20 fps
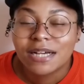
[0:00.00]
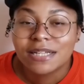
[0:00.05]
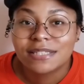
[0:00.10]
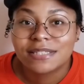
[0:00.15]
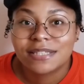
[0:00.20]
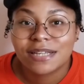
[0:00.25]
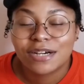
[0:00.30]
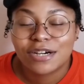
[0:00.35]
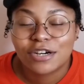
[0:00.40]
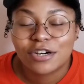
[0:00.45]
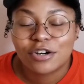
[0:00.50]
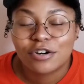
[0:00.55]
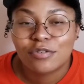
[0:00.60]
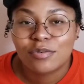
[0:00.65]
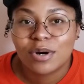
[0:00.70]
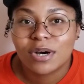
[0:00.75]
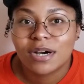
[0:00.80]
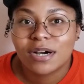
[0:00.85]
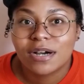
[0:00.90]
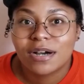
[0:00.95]

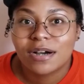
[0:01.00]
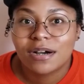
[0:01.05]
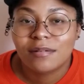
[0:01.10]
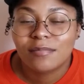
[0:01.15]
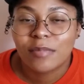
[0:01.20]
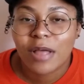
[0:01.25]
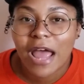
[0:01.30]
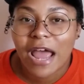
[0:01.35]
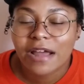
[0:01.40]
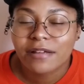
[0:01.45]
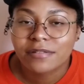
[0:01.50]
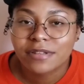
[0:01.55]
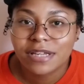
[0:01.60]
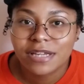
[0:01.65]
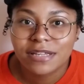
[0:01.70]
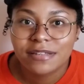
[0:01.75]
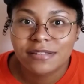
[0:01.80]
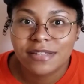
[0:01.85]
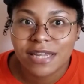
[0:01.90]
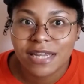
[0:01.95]
So, after
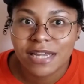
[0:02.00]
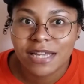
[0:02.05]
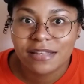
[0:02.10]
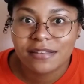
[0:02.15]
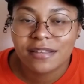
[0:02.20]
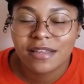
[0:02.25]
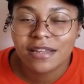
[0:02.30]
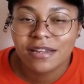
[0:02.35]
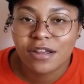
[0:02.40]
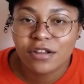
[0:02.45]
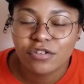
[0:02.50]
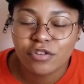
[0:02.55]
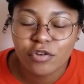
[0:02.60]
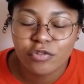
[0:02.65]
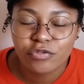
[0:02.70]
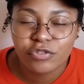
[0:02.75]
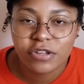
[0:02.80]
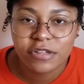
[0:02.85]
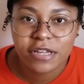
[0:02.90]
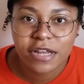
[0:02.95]
his dance, he does go
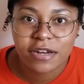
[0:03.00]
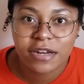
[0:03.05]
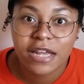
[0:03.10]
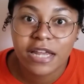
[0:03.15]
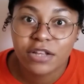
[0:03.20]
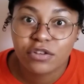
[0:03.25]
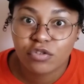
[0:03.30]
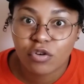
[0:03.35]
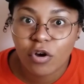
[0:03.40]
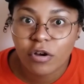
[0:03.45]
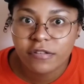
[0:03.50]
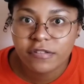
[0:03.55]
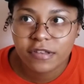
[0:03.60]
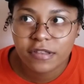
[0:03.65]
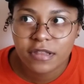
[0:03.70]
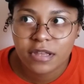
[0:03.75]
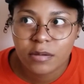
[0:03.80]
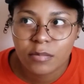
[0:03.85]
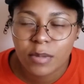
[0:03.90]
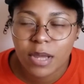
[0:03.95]
sit down and he talks
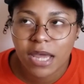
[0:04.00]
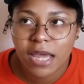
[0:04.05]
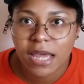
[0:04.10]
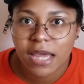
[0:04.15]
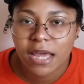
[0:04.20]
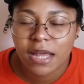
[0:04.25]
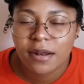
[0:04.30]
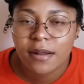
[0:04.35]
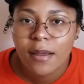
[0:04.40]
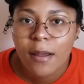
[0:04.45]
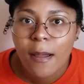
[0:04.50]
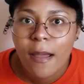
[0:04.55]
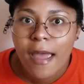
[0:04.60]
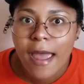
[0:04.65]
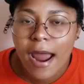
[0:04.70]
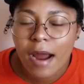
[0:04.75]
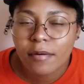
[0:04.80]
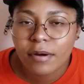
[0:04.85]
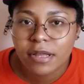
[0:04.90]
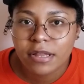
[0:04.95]
to them, and
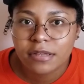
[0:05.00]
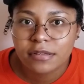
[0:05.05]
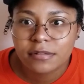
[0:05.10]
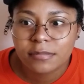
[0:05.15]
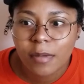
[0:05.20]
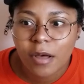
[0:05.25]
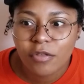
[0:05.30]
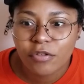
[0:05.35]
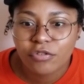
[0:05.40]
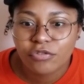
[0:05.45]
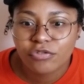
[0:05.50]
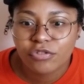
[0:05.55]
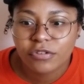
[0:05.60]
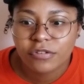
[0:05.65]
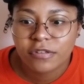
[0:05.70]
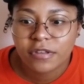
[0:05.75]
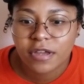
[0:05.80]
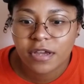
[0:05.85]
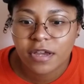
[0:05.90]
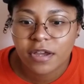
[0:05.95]
Ariella's mother's
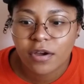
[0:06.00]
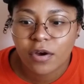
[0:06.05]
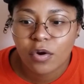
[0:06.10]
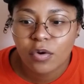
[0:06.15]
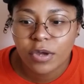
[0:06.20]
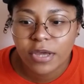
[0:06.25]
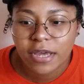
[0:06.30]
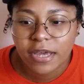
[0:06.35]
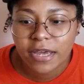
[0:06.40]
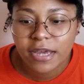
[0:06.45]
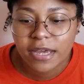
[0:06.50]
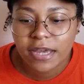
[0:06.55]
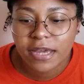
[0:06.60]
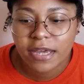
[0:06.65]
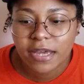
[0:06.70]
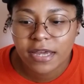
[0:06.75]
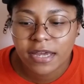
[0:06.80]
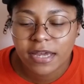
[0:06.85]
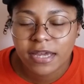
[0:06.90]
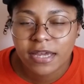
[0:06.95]
just like,
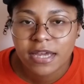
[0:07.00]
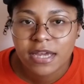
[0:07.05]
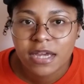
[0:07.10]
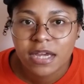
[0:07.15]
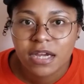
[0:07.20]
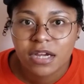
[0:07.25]
okay,